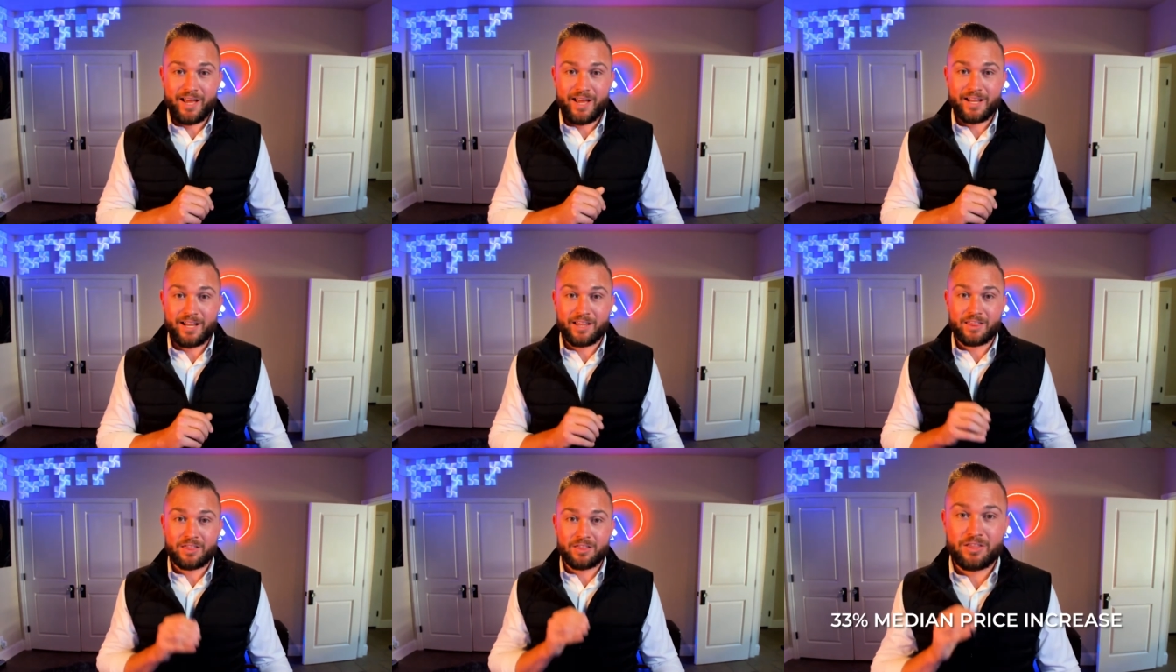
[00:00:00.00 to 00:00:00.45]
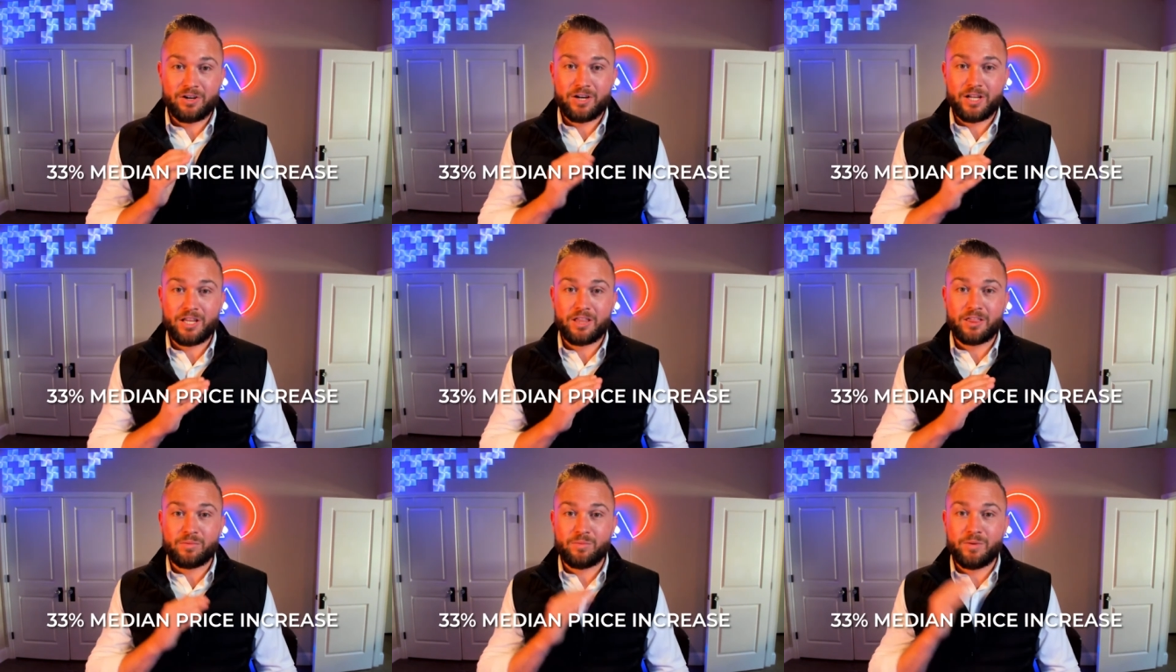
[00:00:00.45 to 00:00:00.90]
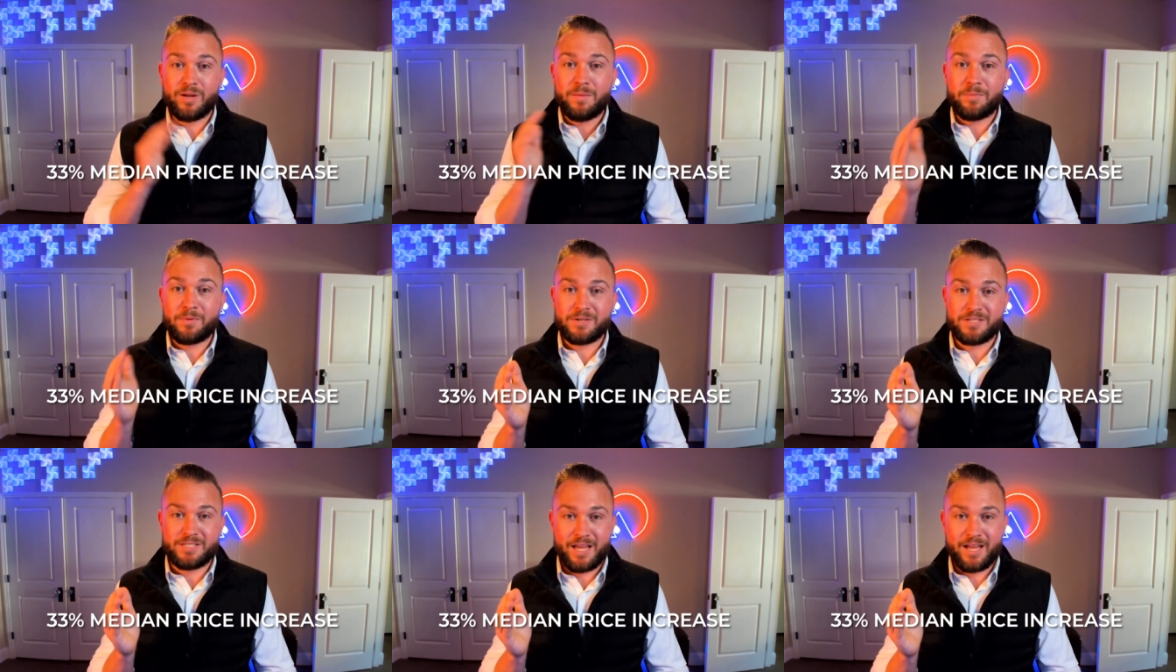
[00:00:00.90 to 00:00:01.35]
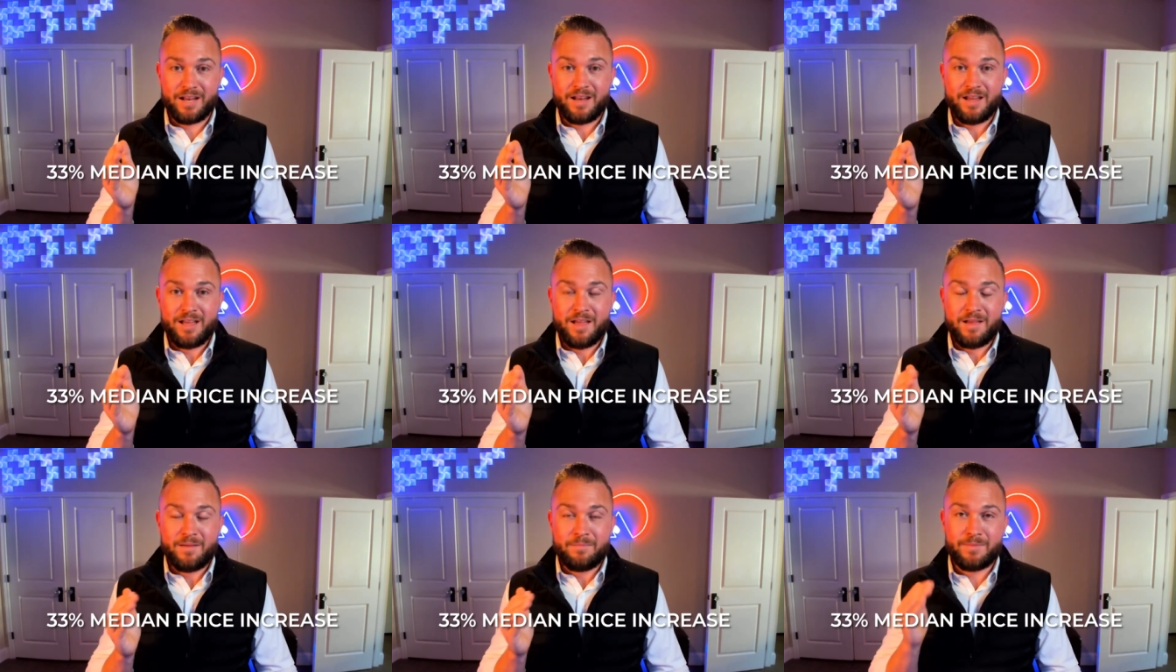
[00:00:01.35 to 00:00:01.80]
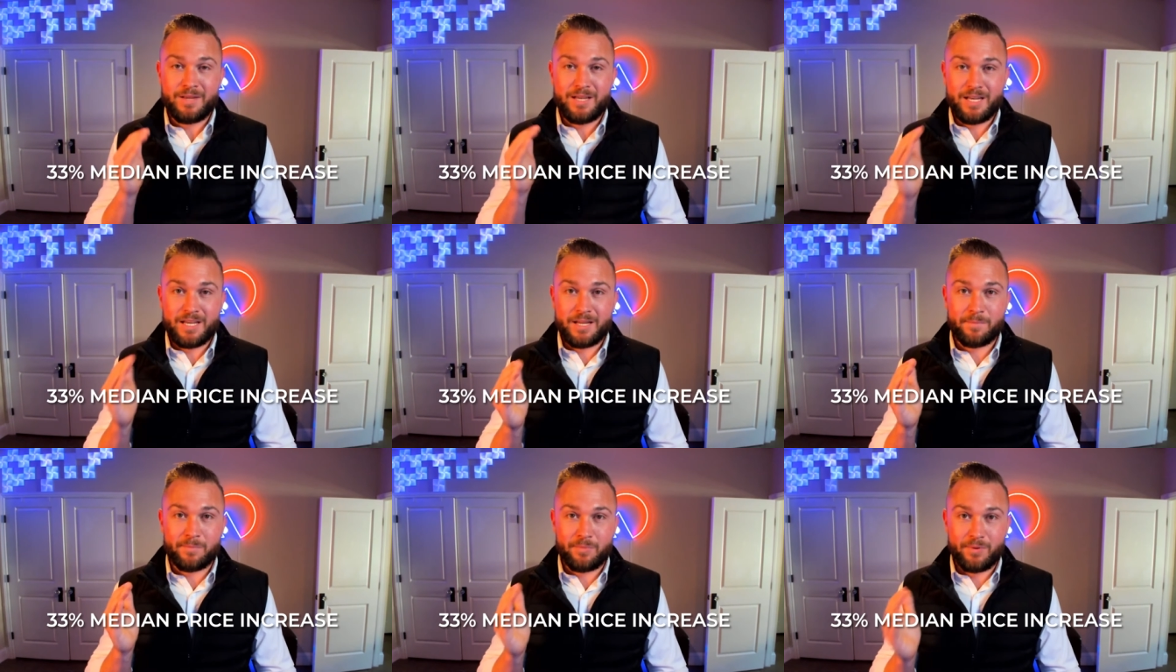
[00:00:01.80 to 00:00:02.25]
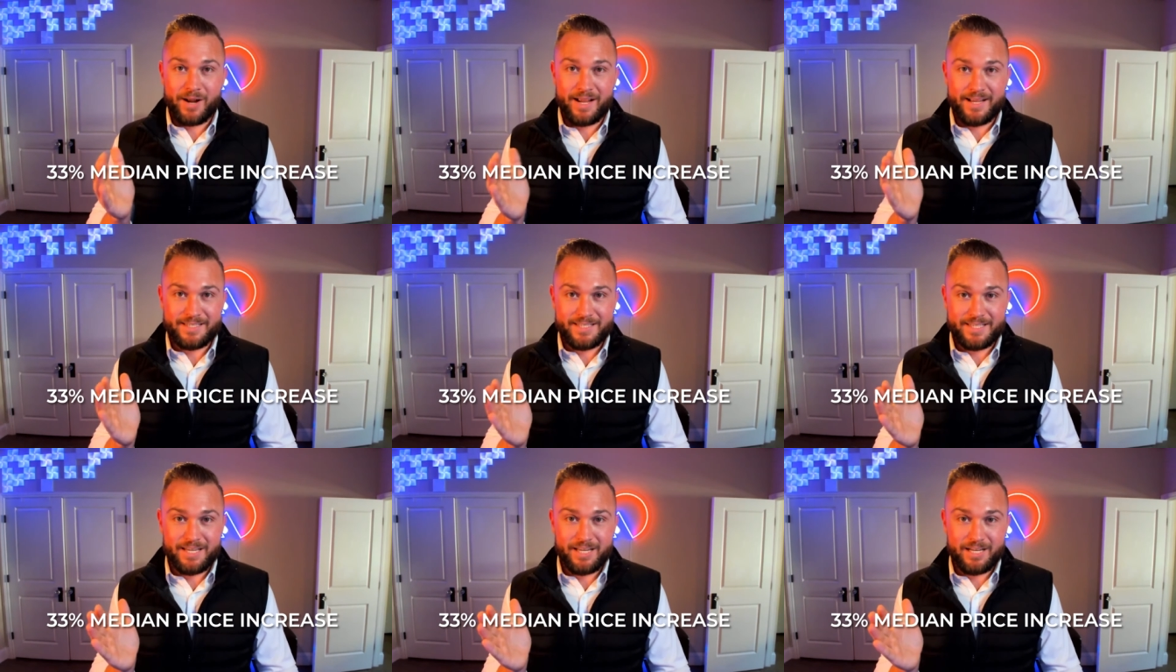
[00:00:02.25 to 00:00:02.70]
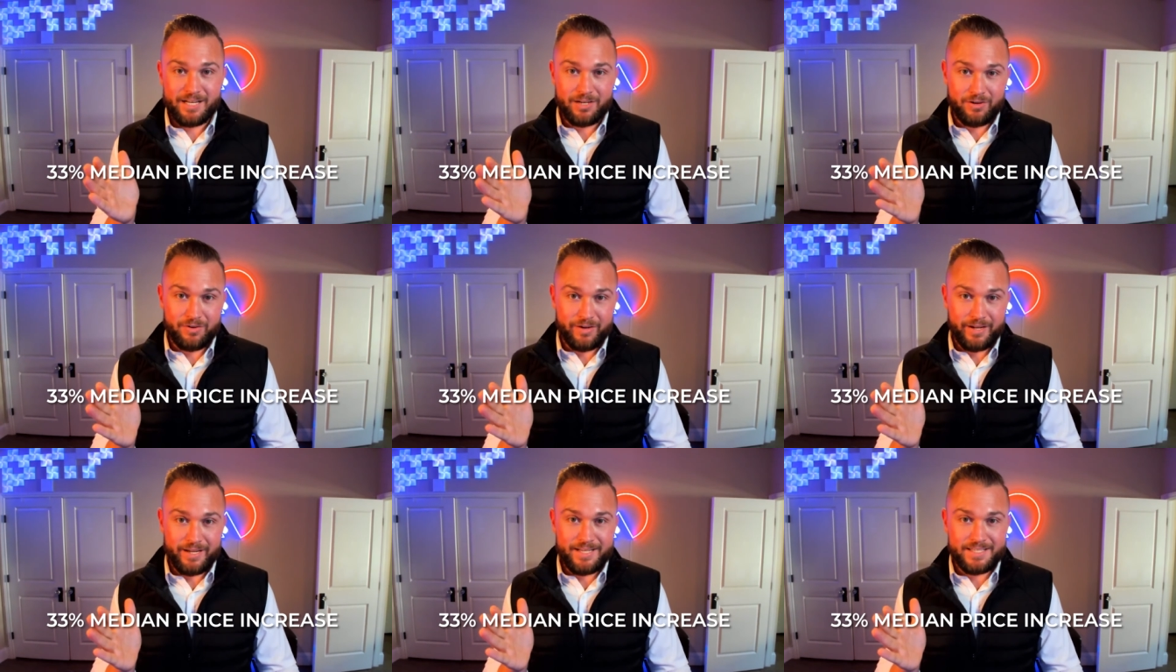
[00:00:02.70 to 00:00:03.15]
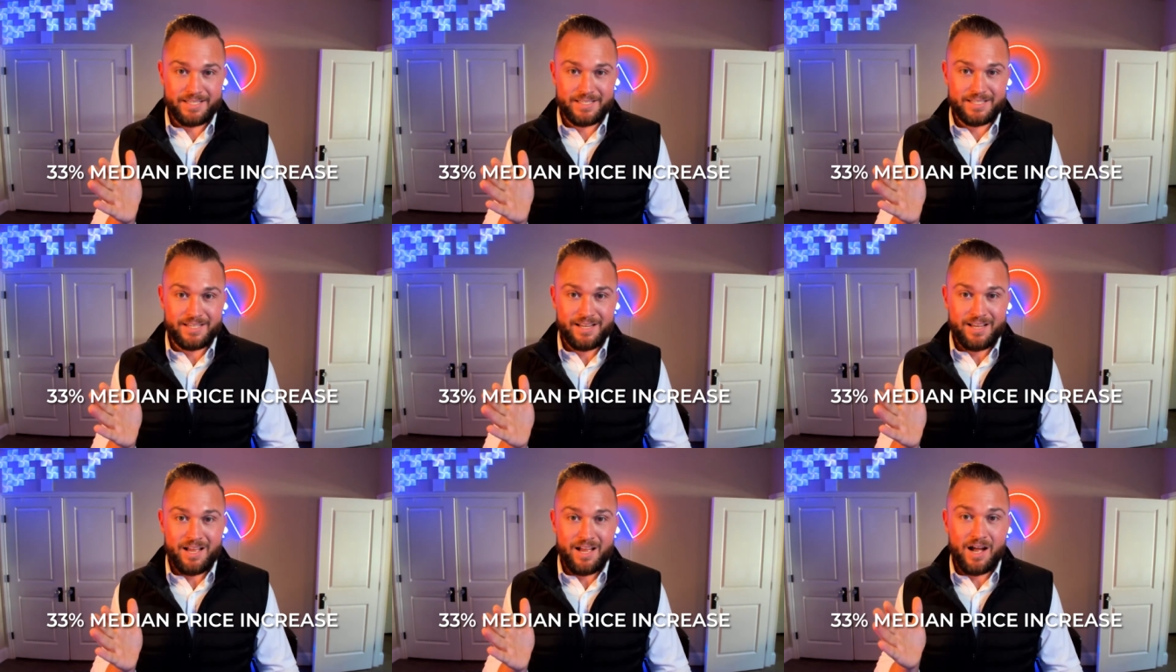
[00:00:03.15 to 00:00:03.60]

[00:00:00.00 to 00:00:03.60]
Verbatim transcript: at a thirty-three percent median price increase,